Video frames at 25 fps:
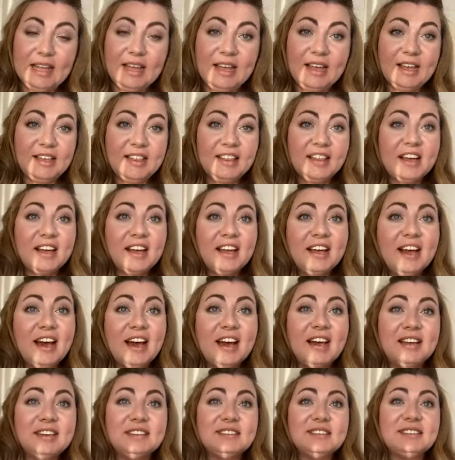And
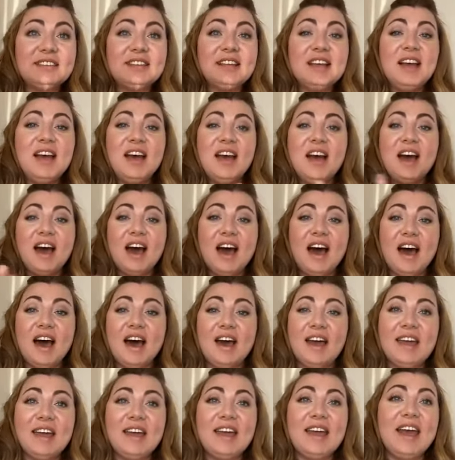guys,
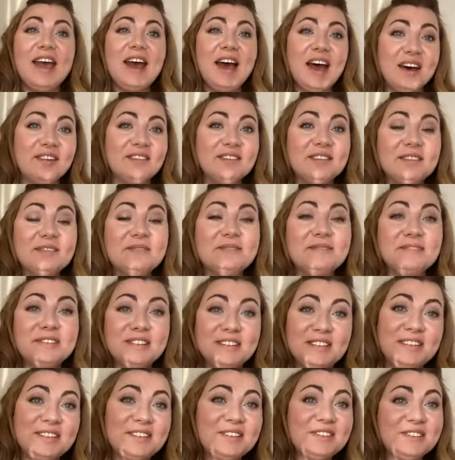I have a
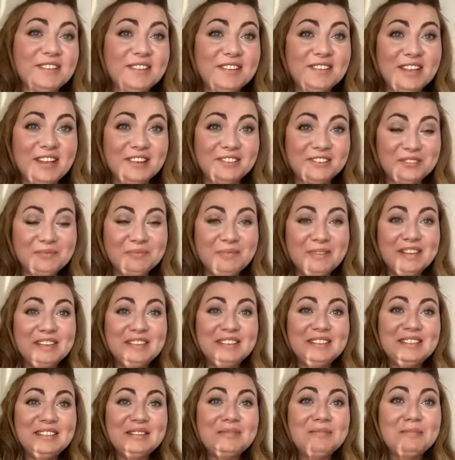really cool
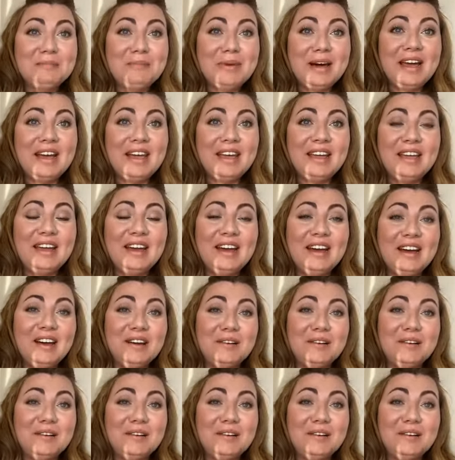announcement. My